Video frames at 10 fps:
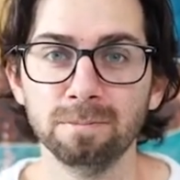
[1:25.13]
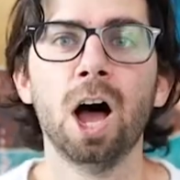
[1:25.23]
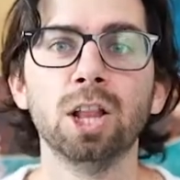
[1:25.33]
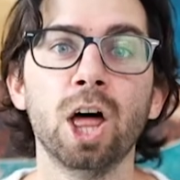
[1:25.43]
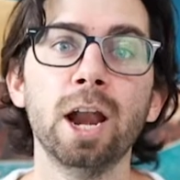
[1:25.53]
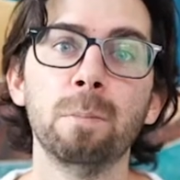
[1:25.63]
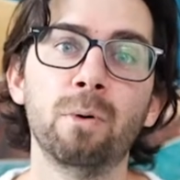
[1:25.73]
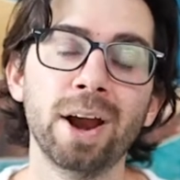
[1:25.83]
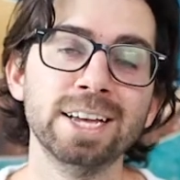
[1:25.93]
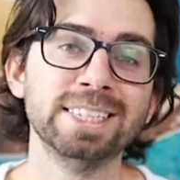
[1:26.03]
A lot of
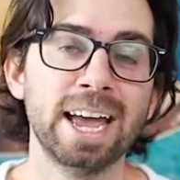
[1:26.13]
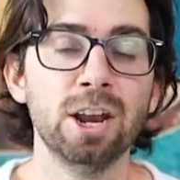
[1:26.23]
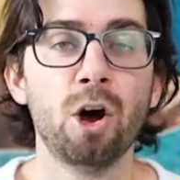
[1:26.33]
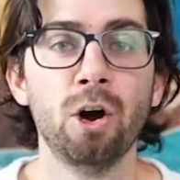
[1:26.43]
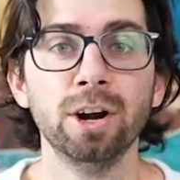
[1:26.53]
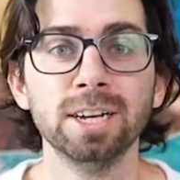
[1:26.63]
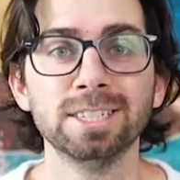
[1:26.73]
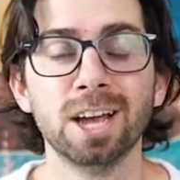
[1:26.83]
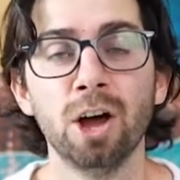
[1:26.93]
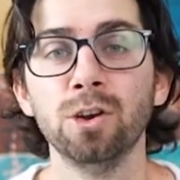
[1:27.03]
brands and
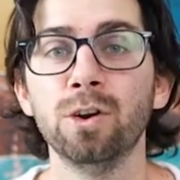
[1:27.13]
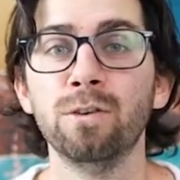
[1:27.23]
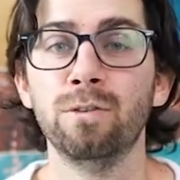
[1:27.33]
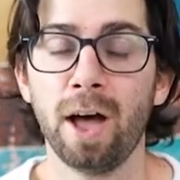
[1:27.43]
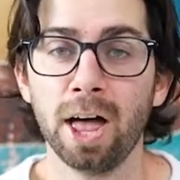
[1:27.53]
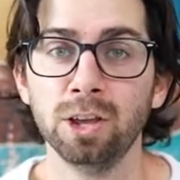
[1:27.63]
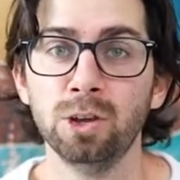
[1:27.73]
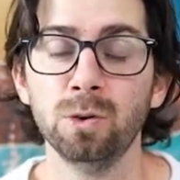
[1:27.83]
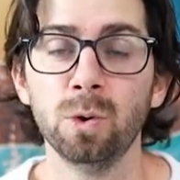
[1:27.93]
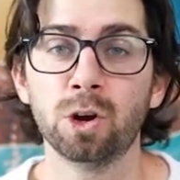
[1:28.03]
artists
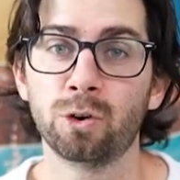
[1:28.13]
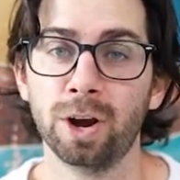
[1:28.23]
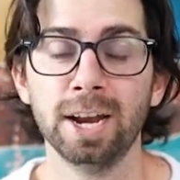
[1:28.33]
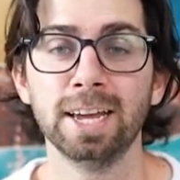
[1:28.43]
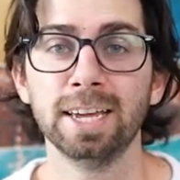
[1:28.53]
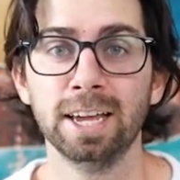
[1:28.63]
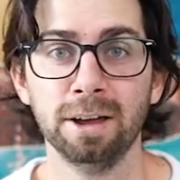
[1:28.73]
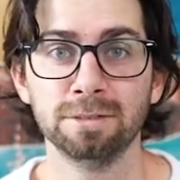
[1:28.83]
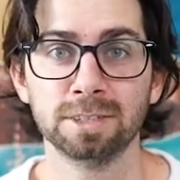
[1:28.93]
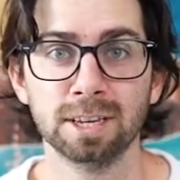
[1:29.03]
undervalue creating
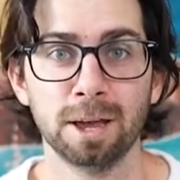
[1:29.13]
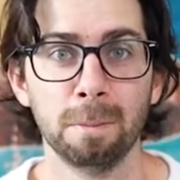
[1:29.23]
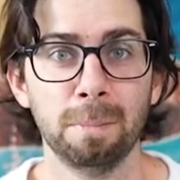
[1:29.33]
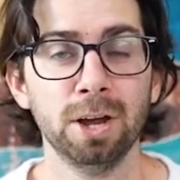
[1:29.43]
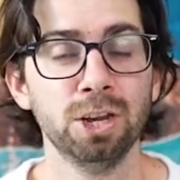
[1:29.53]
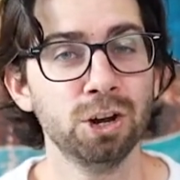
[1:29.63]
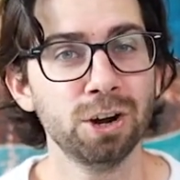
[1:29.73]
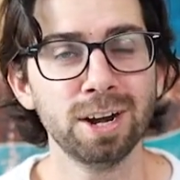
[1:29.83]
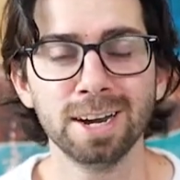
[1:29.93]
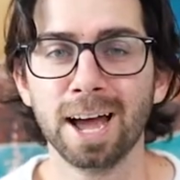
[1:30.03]
GIFs, but
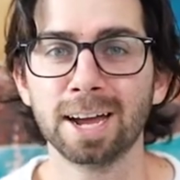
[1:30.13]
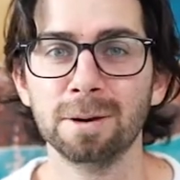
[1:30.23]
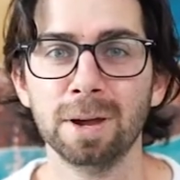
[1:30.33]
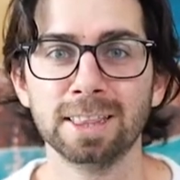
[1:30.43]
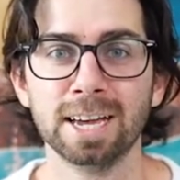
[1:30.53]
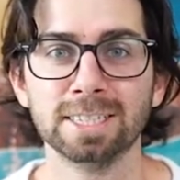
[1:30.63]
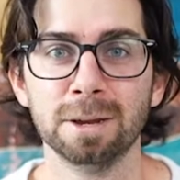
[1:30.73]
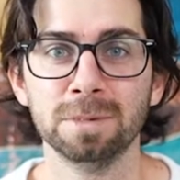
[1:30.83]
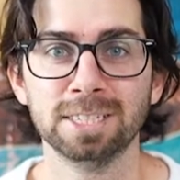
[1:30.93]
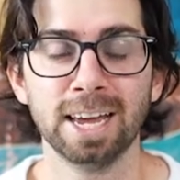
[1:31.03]
you're not going to make that
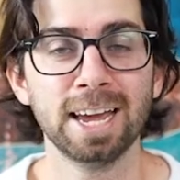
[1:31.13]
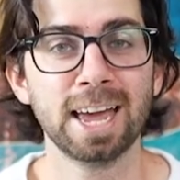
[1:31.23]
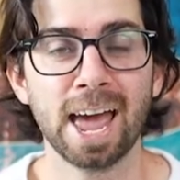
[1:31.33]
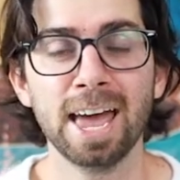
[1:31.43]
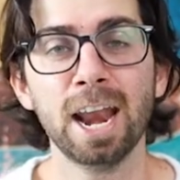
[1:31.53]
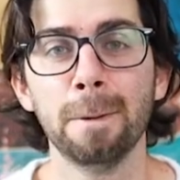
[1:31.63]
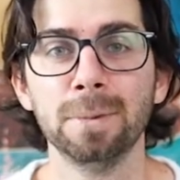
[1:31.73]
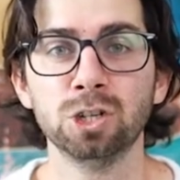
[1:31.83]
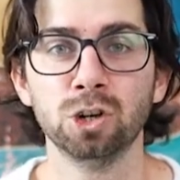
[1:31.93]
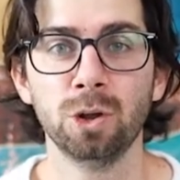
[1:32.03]
same mistake, and I'm
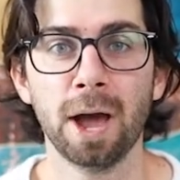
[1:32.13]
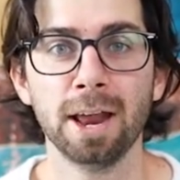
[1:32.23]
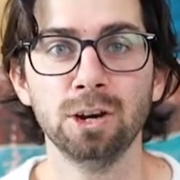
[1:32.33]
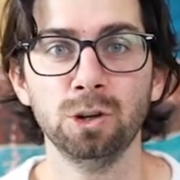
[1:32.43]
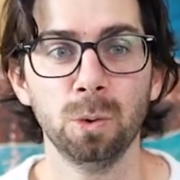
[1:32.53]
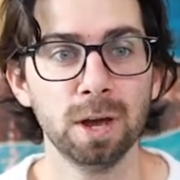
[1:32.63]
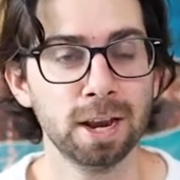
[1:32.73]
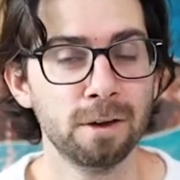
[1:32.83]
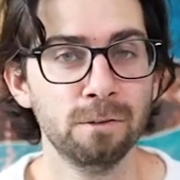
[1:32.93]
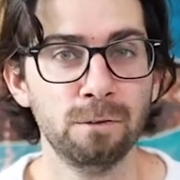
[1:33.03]
going to show you how to do it
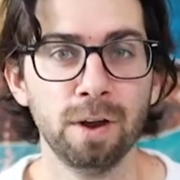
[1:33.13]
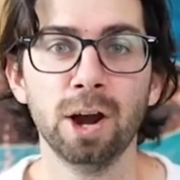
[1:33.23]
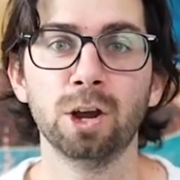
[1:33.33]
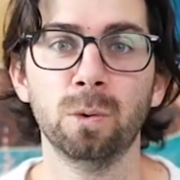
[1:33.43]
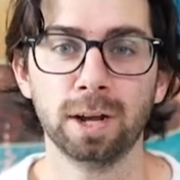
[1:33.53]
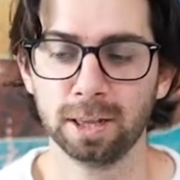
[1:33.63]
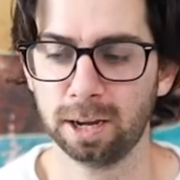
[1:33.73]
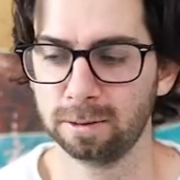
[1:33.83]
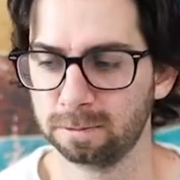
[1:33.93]
very quickly.